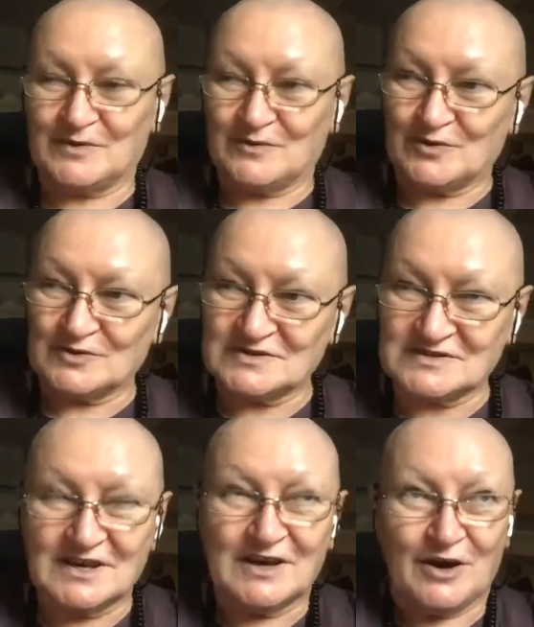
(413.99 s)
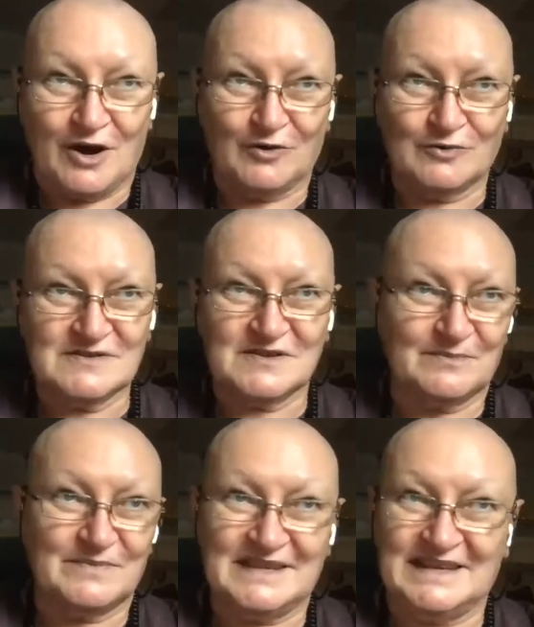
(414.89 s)
first
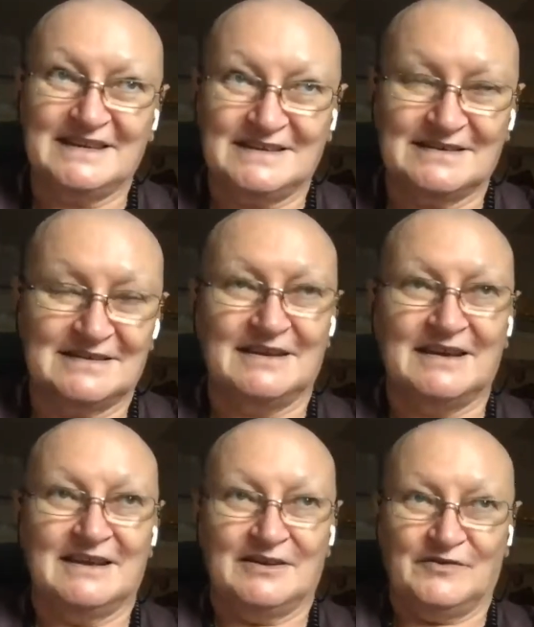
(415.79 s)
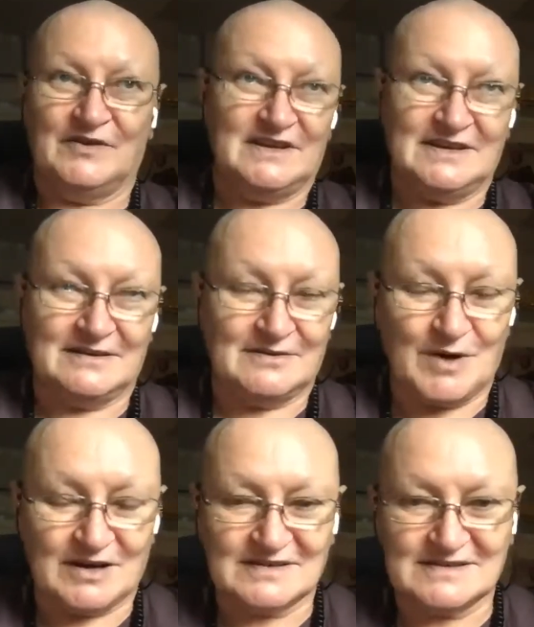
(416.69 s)
wholesome deed, feeding the
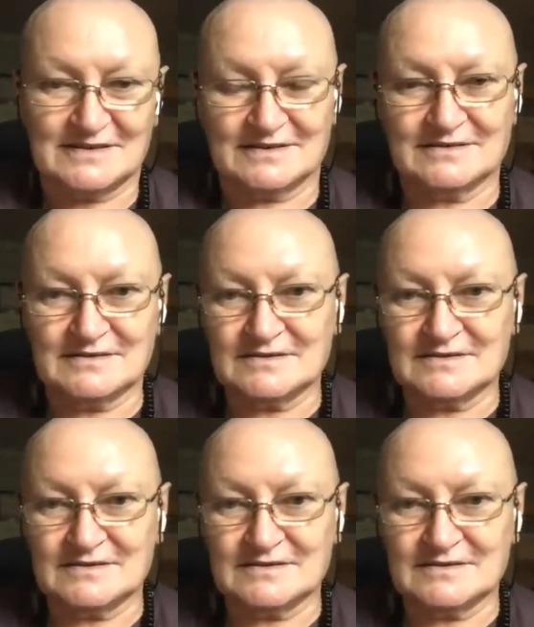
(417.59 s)
monks and nuns.